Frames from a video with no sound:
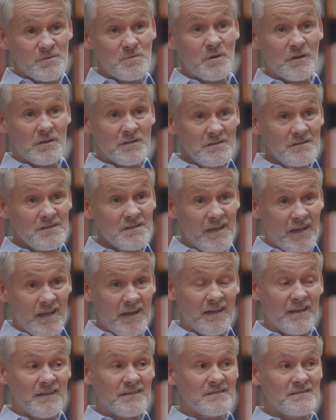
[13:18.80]
world,
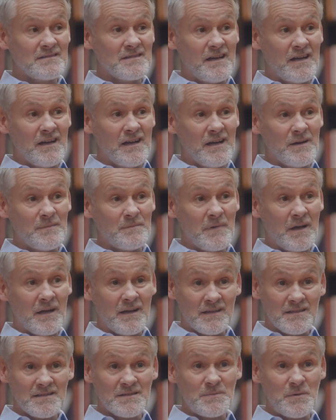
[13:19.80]
and
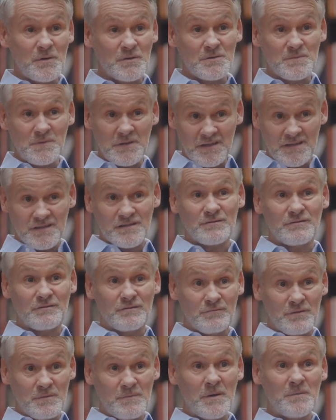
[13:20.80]
I suppose we need to
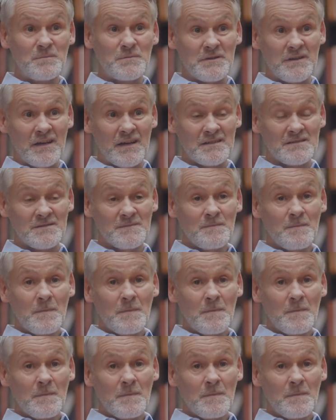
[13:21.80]
remember that.